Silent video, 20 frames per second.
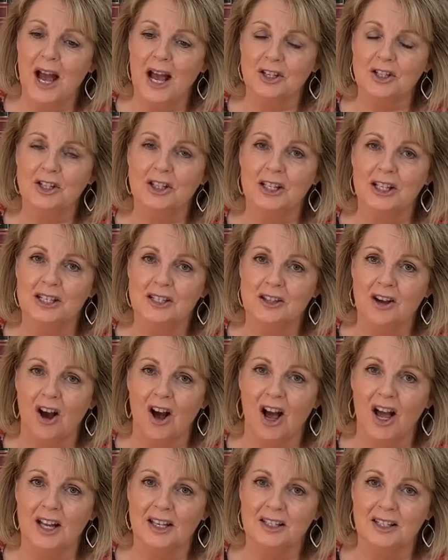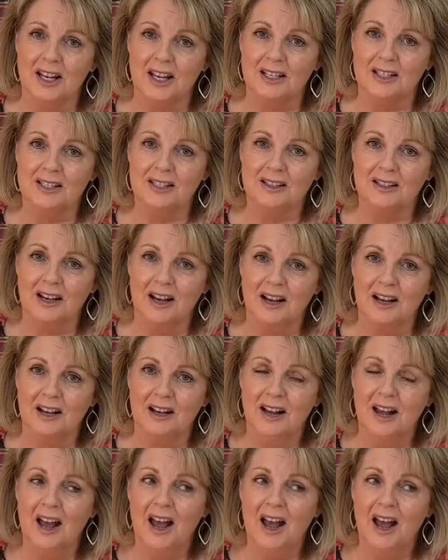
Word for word: actually died, Nesta.